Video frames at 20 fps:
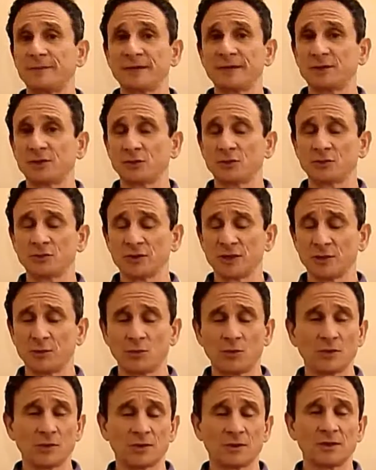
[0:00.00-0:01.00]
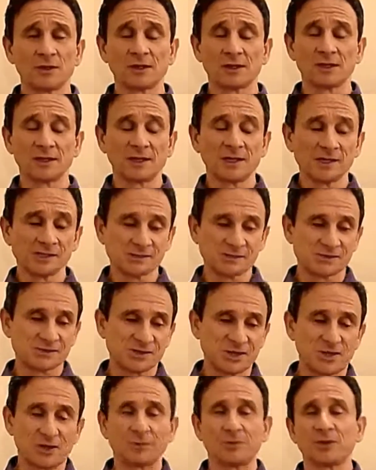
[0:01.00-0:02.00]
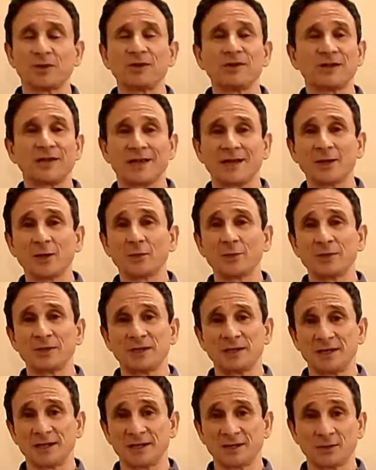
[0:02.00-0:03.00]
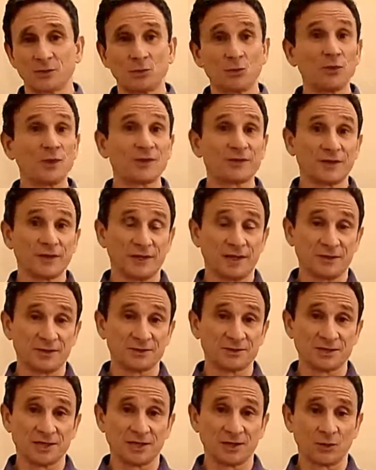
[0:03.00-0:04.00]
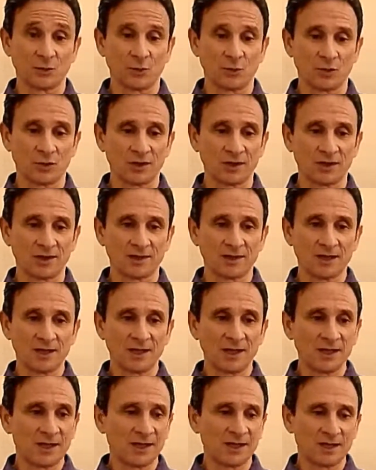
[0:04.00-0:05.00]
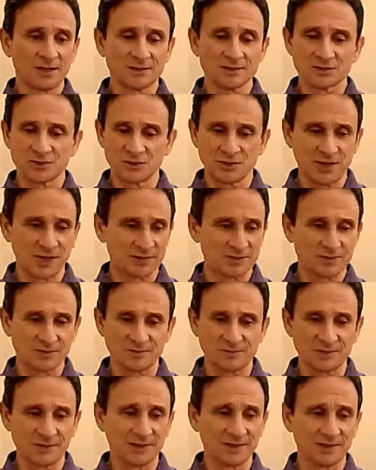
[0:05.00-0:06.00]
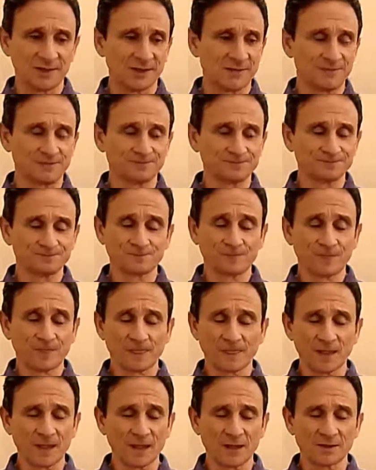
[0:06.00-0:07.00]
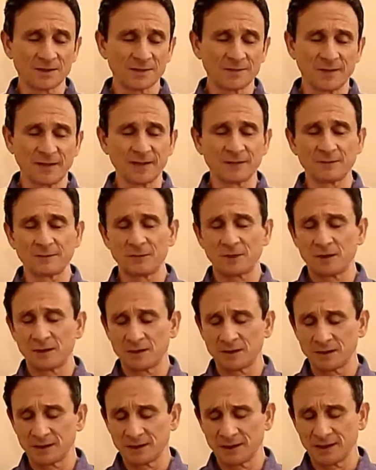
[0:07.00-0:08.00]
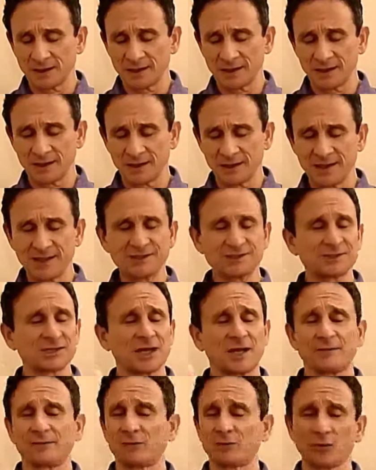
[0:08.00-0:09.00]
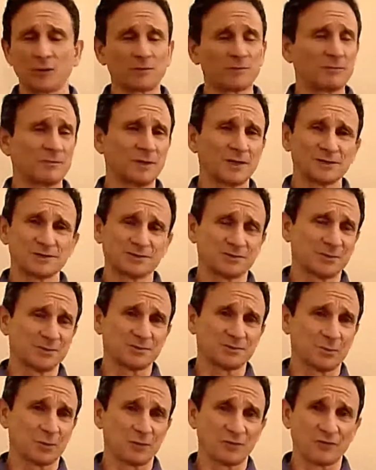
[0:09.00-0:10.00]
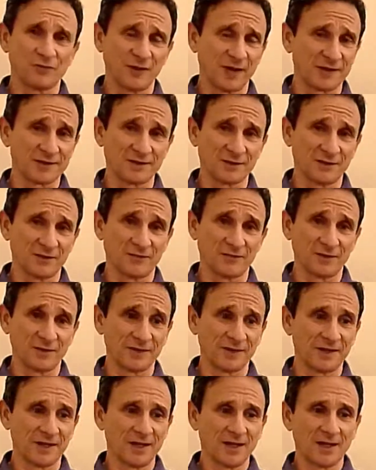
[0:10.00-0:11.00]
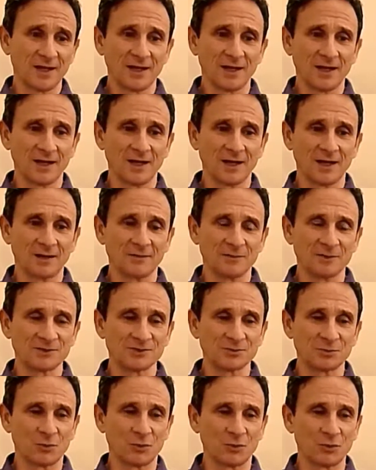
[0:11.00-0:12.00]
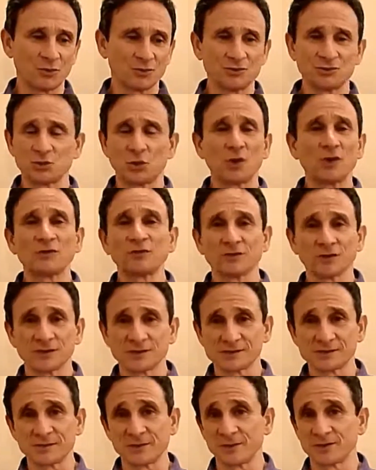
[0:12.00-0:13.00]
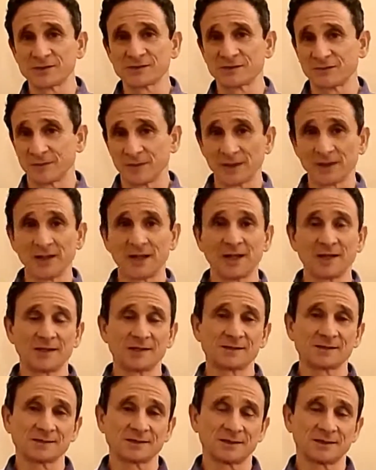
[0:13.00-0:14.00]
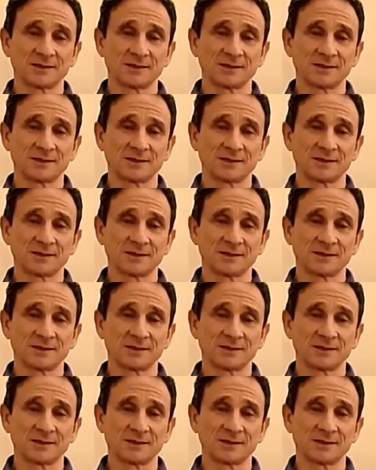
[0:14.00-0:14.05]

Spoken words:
being who they were. So I started putting the NLP together with the energetic work, and it turned out to be to make each type of work much, much more effective and much more joyful experience for my clients.